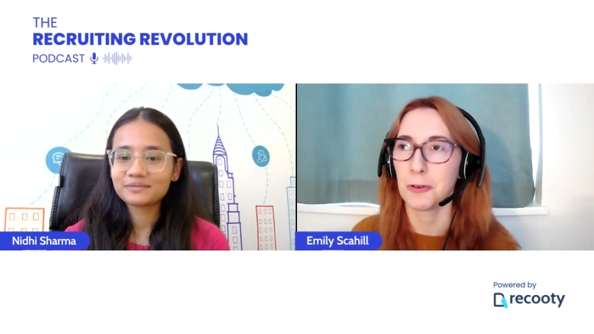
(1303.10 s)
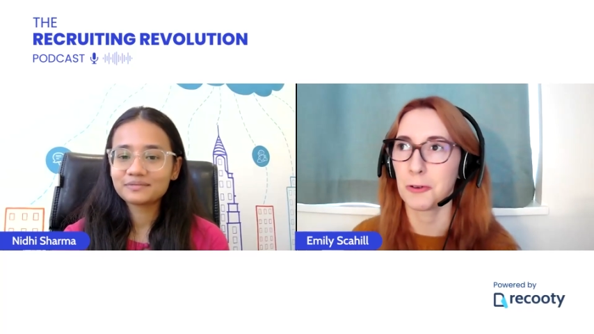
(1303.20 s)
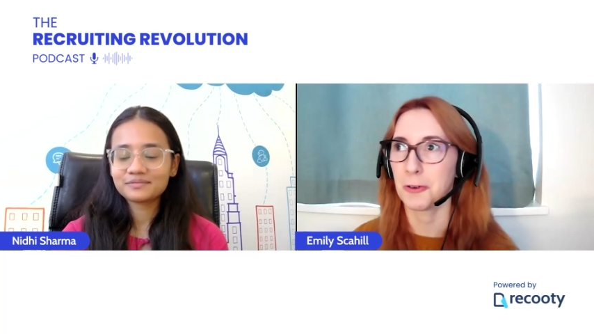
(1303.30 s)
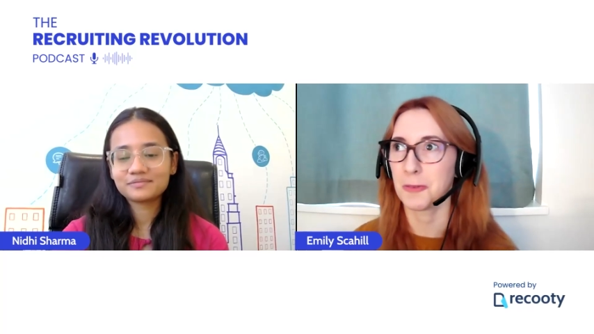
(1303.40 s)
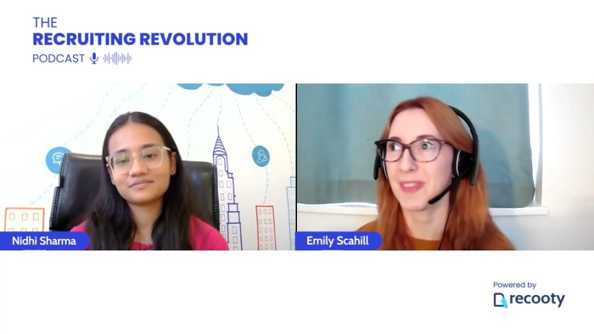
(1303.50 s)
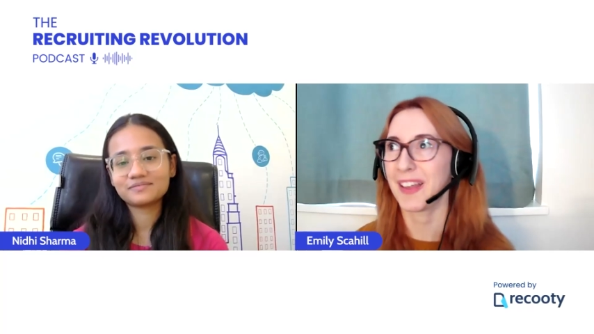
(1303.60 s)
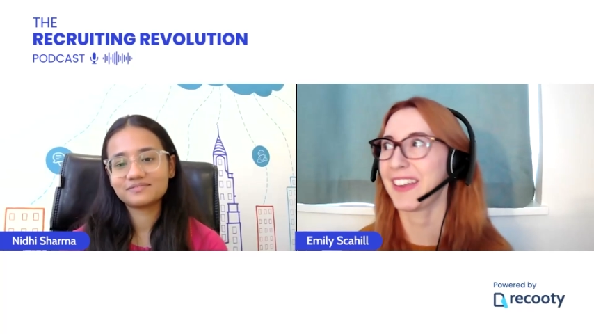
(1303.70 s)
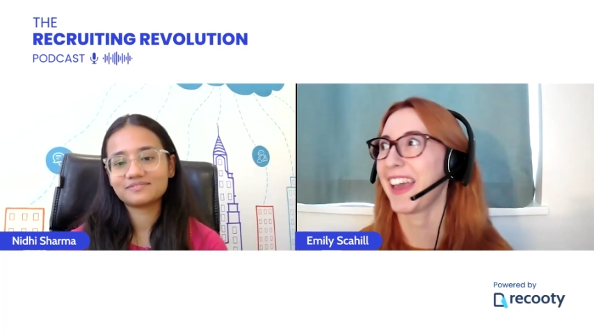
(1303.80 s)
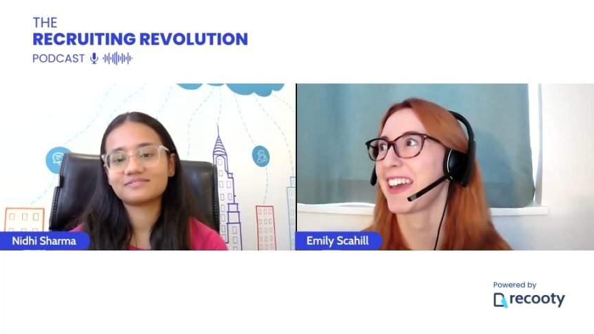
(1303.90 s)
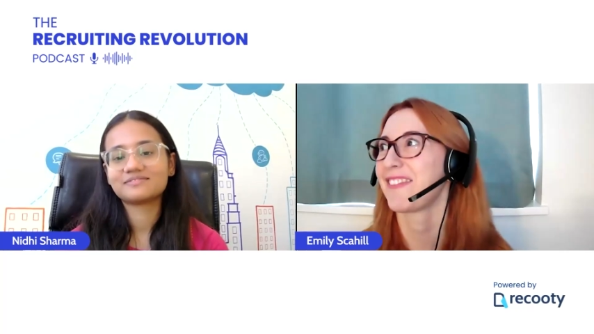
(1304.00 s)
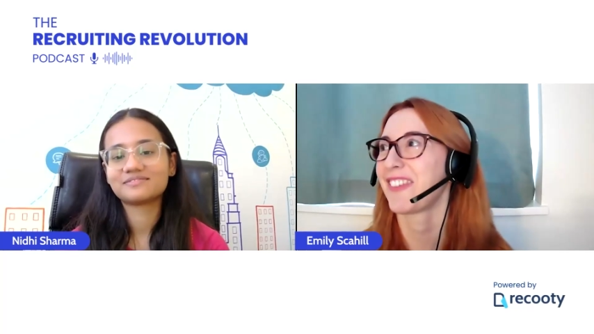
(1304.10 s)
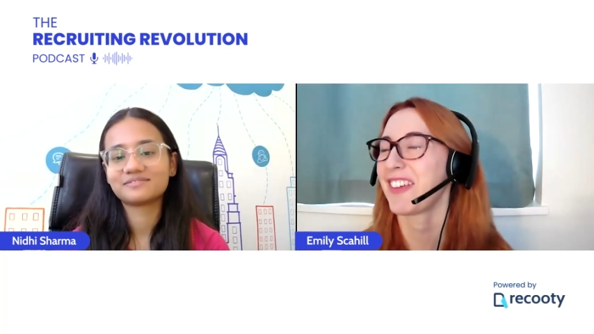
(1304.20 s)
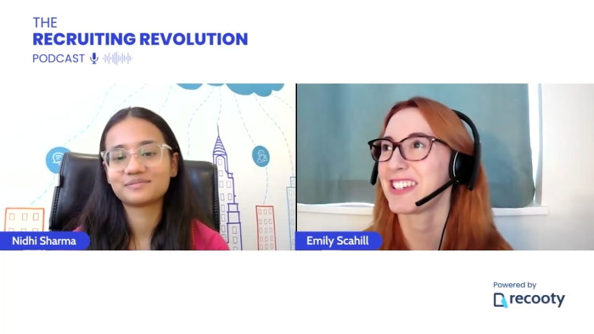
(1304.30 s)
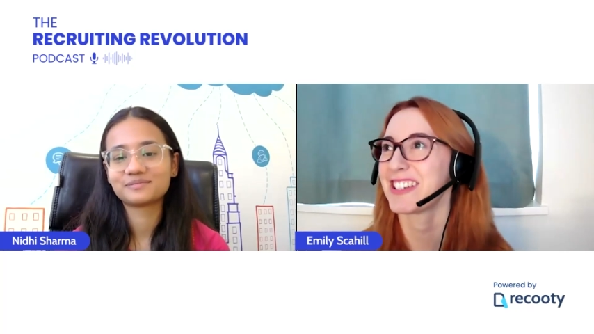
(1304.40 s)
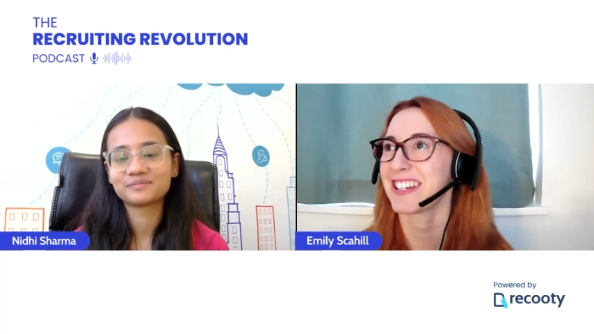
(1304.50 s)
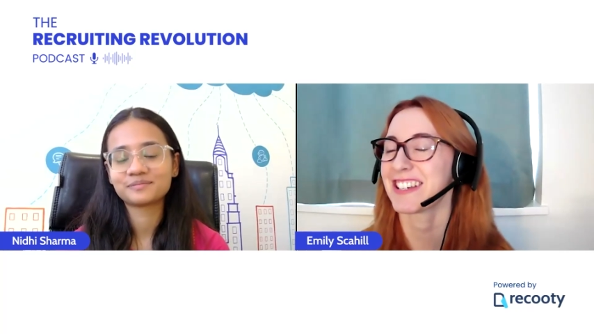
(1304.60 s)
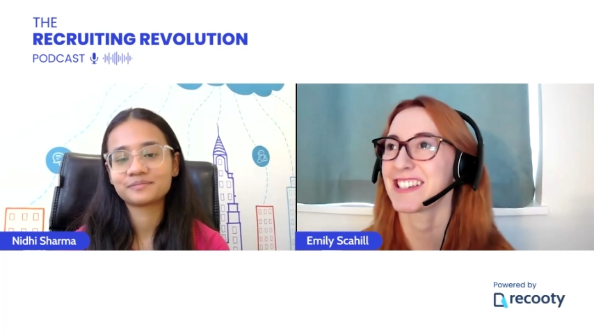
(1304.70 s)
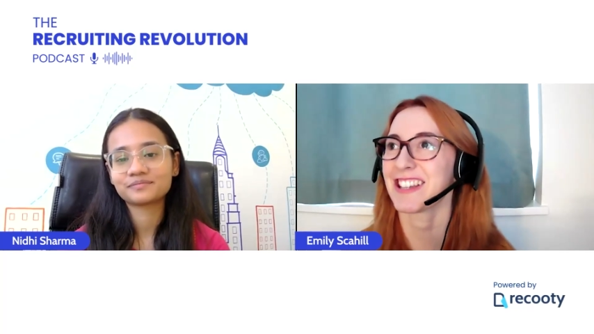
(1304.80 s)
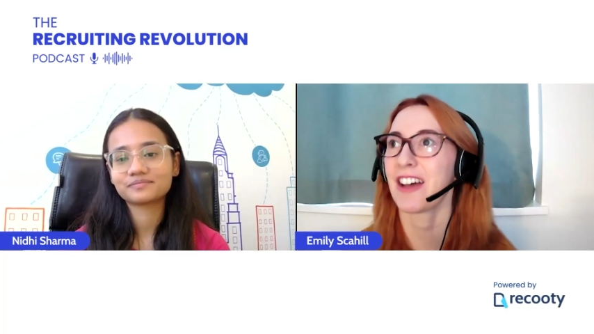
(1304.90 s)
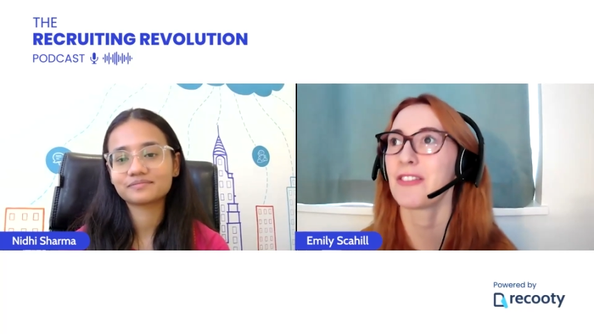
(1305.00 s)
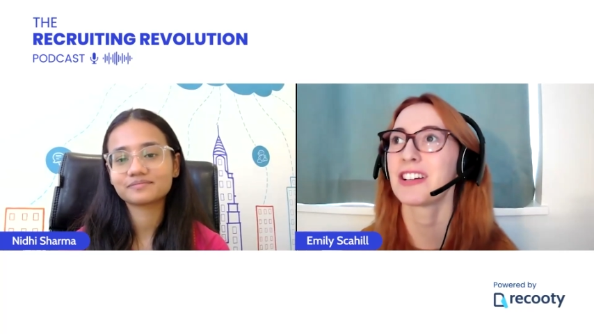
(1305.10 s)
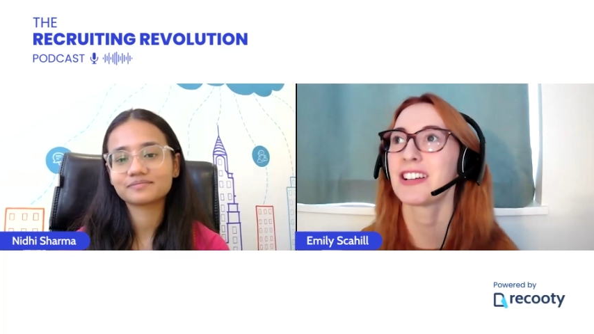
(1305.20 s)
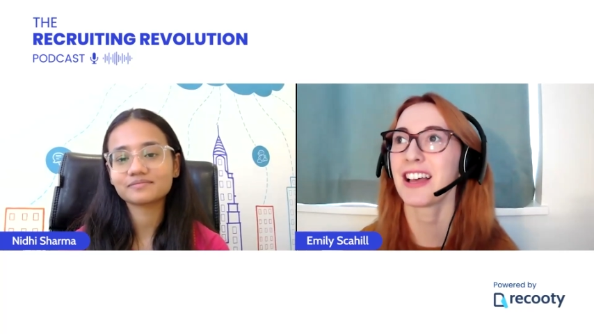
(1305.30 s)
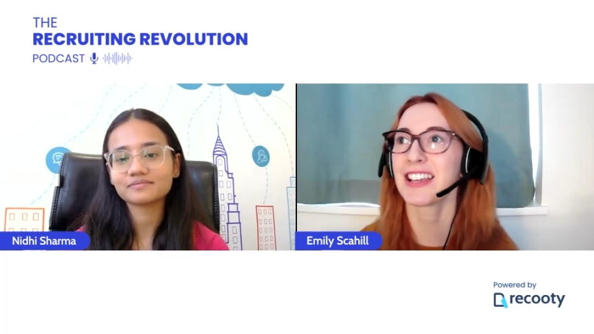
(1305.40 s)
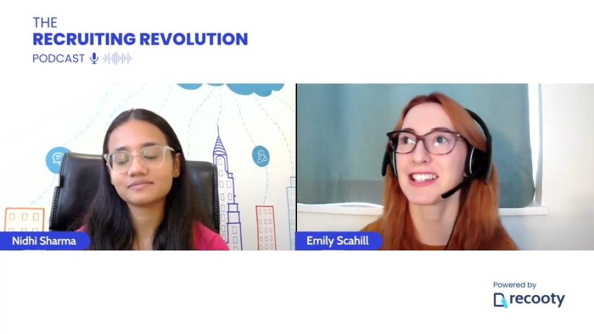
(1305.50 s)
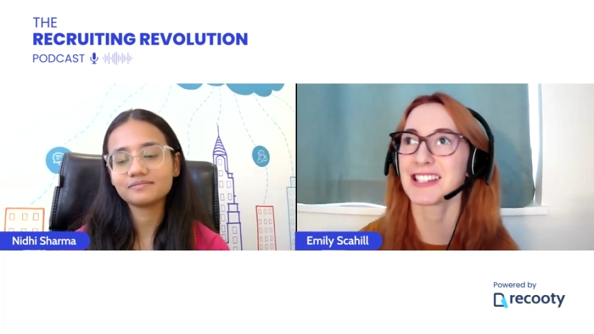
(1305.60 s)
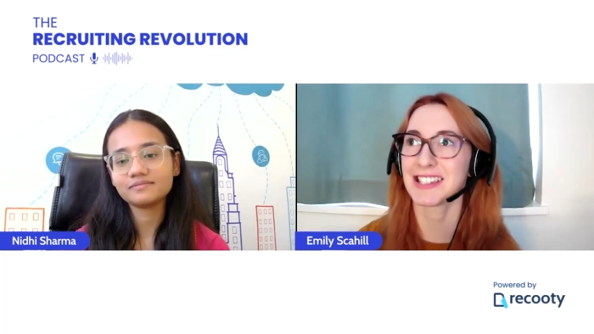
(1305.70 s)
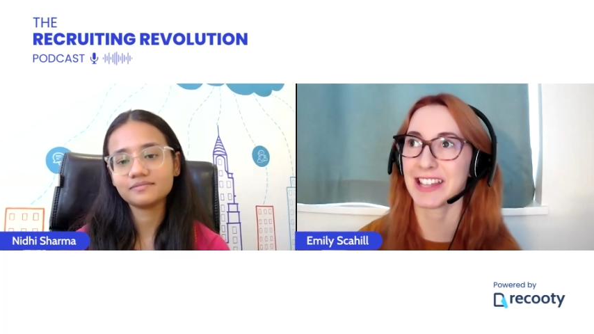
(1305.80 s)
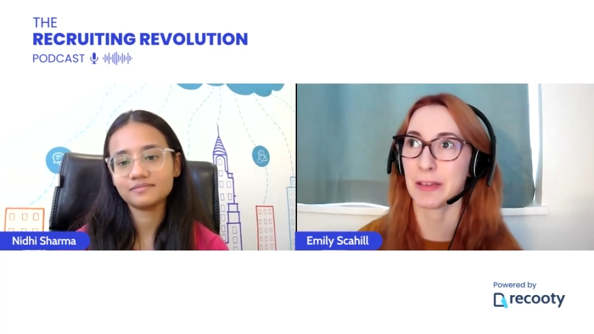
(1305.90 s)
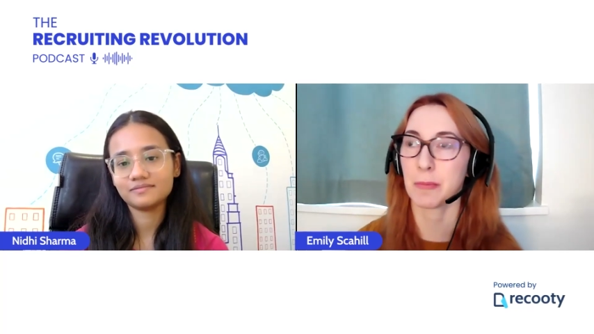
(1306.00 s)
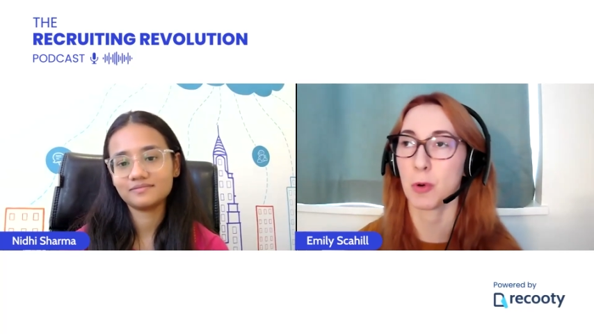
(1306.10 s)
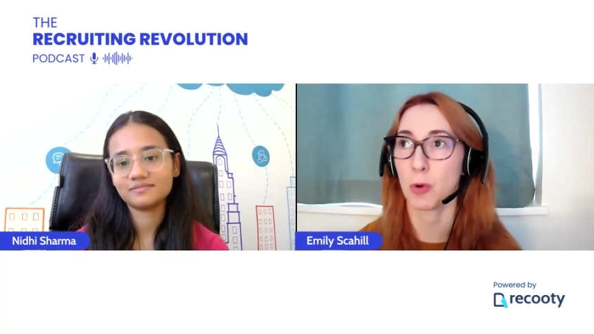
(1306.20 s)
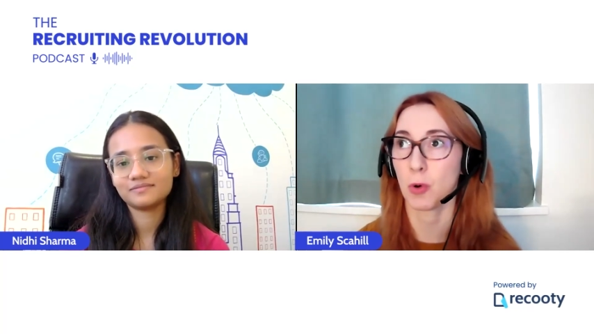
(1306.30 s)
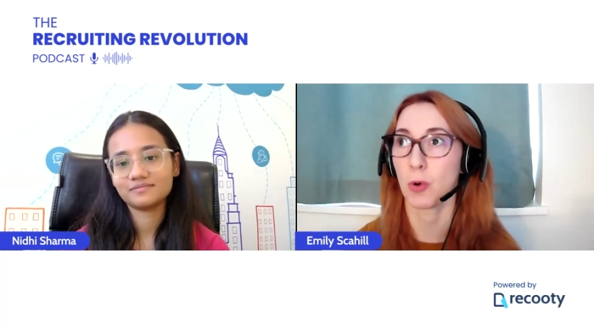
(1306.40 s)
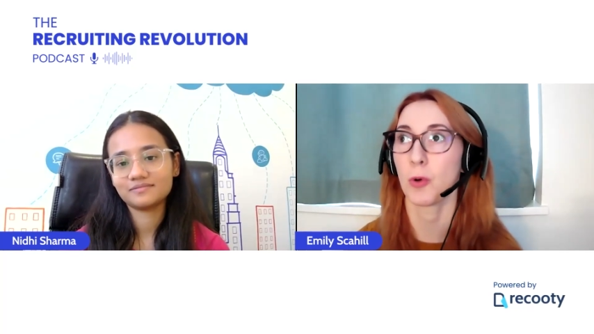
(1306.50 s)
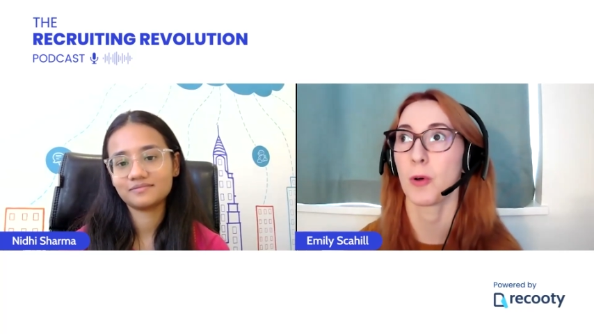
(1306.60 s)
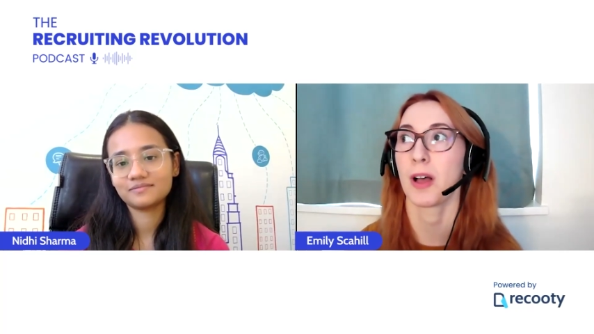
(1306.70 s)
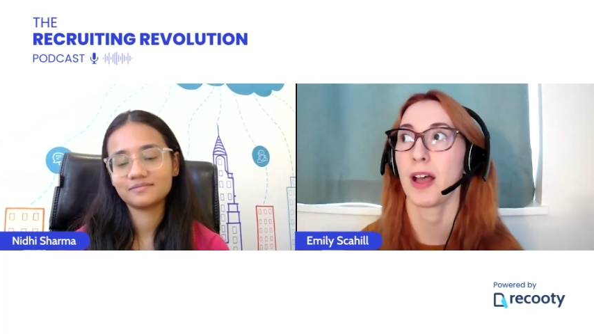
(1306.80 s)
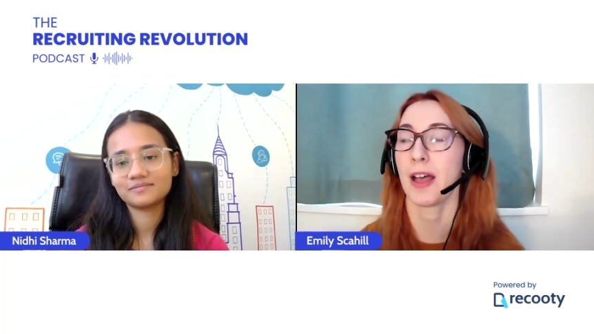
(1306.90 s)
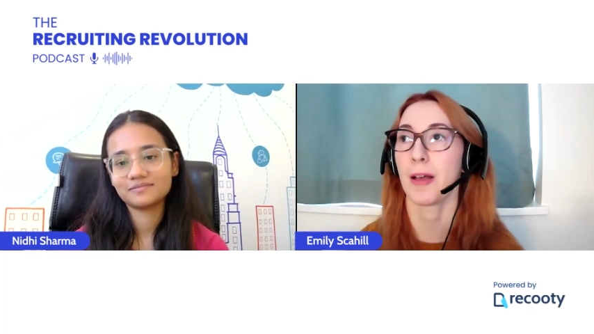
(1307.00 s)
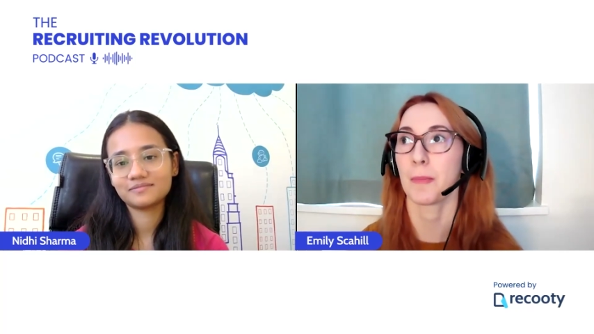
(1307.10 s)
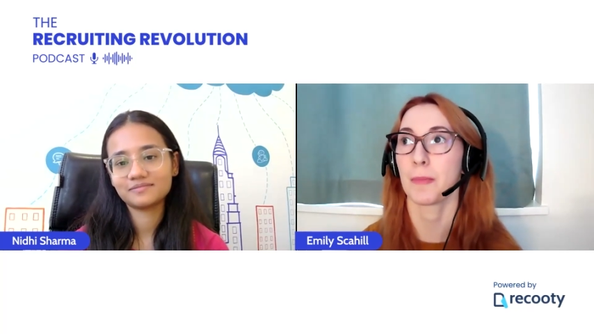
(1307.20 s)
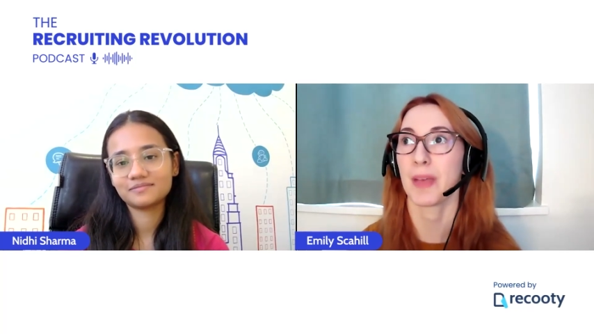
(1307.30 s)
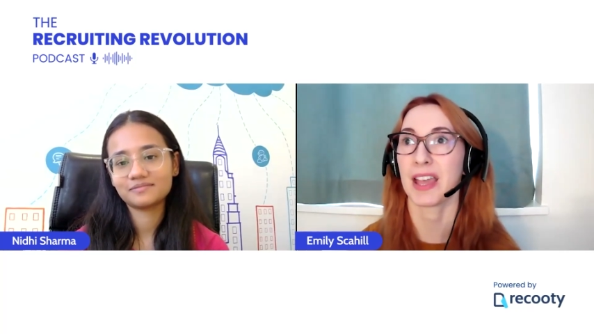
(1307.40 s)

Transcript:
Speaker 1: oh okay my predictions i would like to see more um,